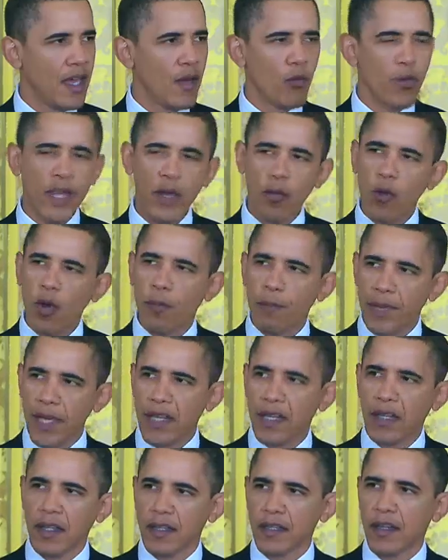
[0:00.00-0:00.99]
And we will
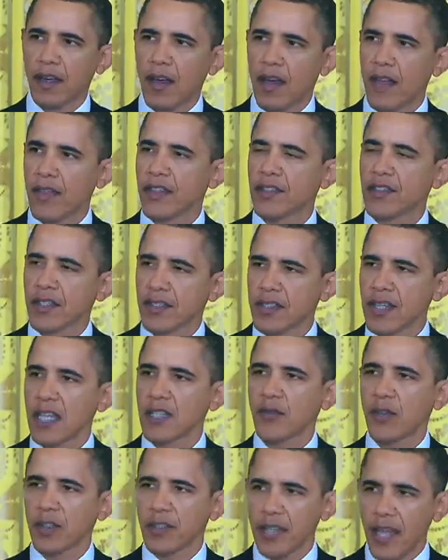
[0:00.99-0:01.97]
build on the
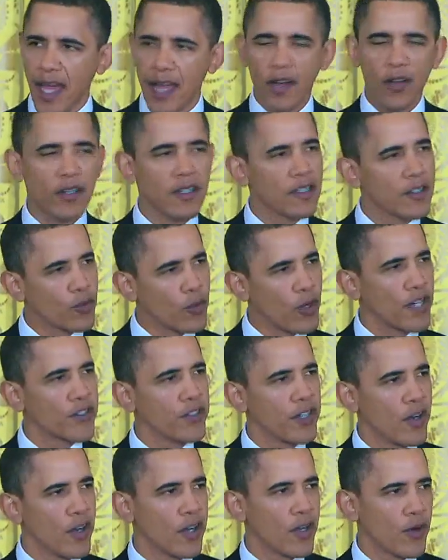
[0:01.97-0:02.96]
successful Tiger
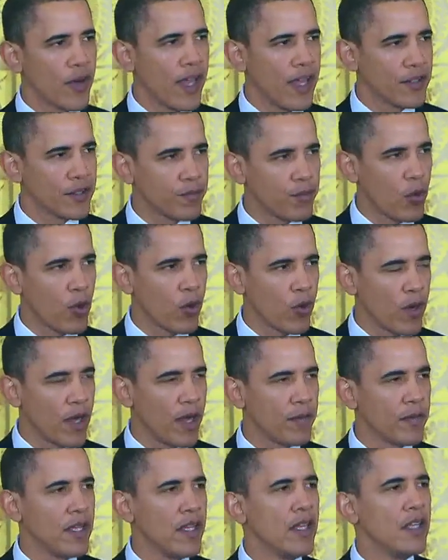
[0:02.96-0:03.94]
Discretionary Grants
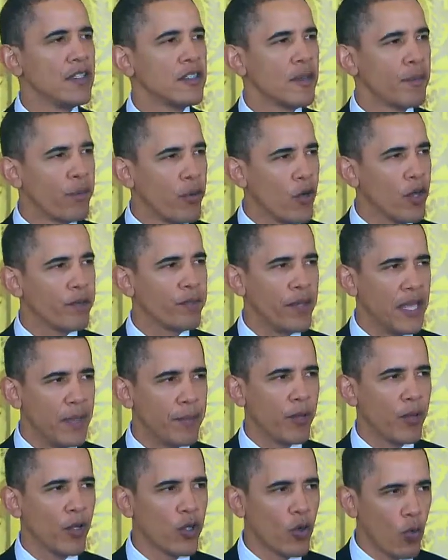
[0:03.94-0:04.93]
program to put
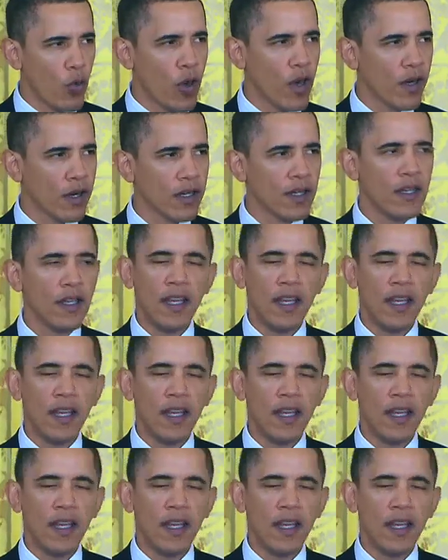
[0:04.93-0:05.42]
people to work